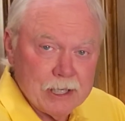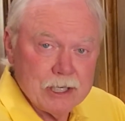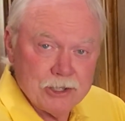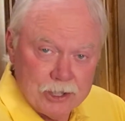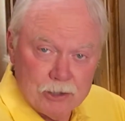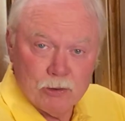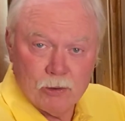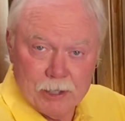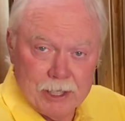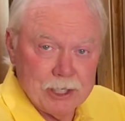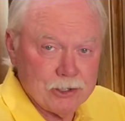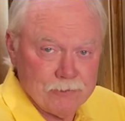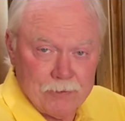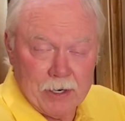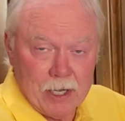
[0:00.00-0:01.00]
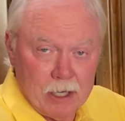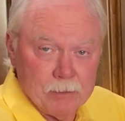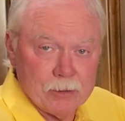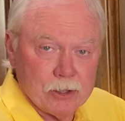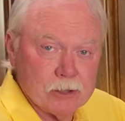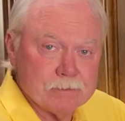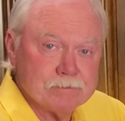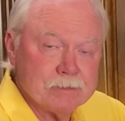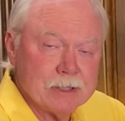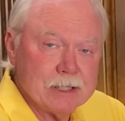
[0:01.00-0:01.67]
She truly is phenomenal.